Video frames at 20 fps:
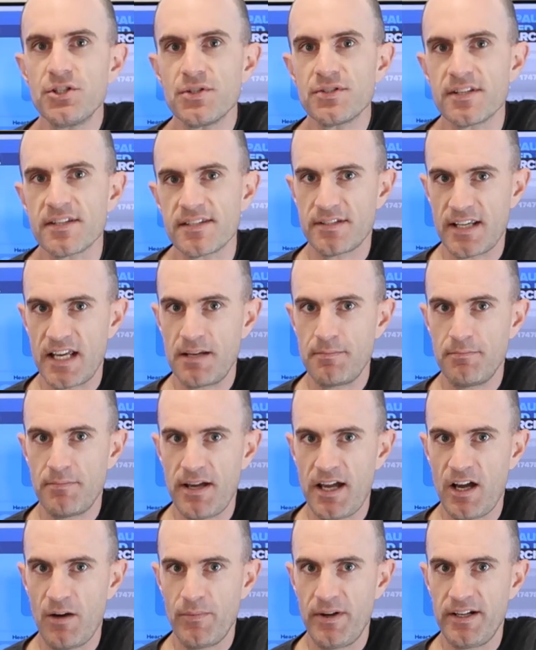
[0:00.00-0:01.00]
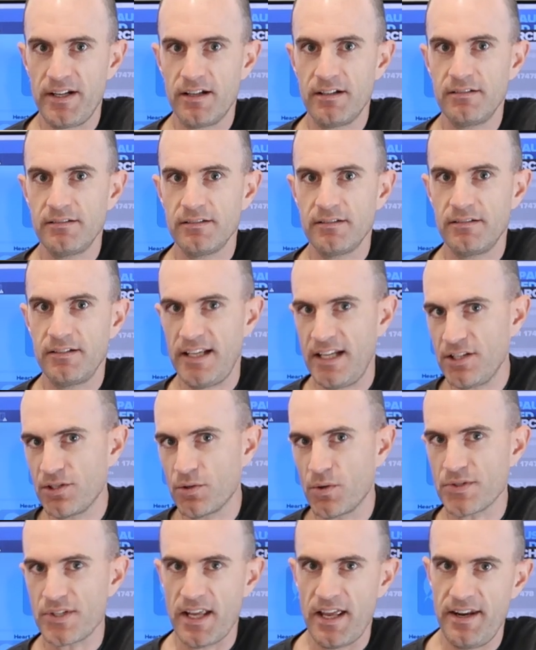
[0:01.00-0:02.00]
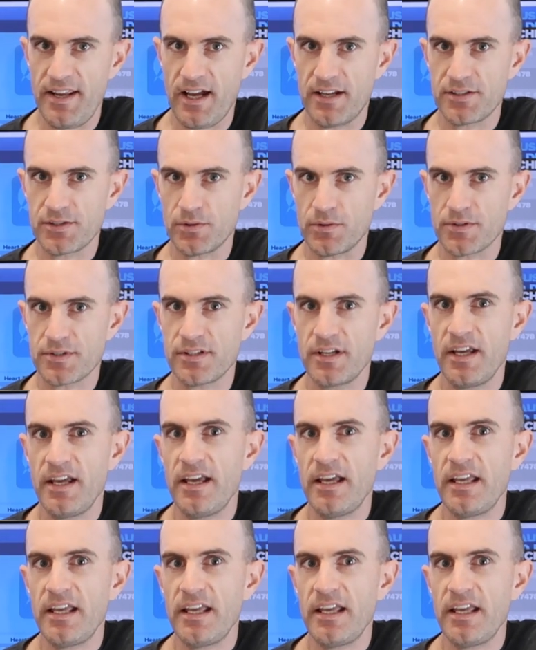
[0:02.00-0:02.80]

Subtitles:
to use the same power meter indoors and outdoors.